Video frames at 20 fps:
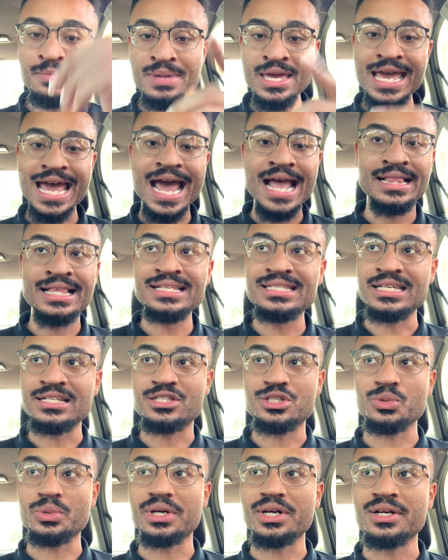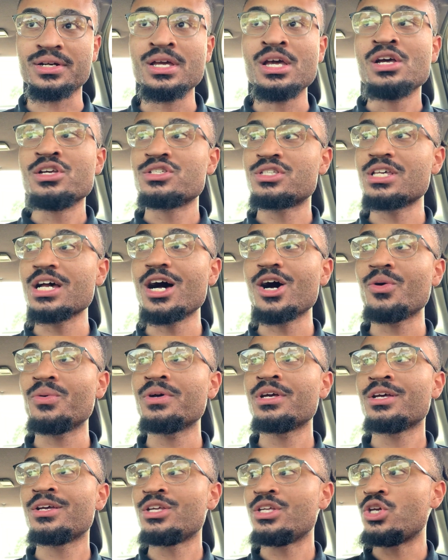me add this into it. So
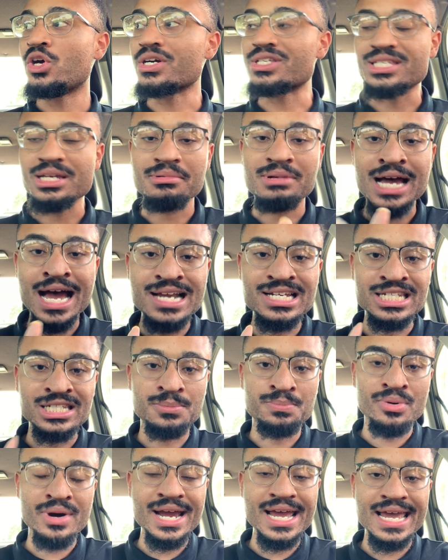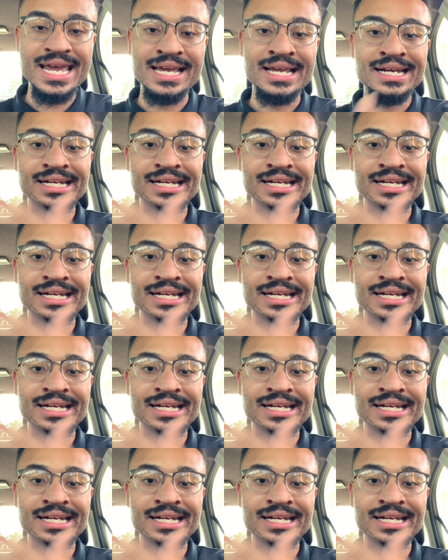your subconscious brain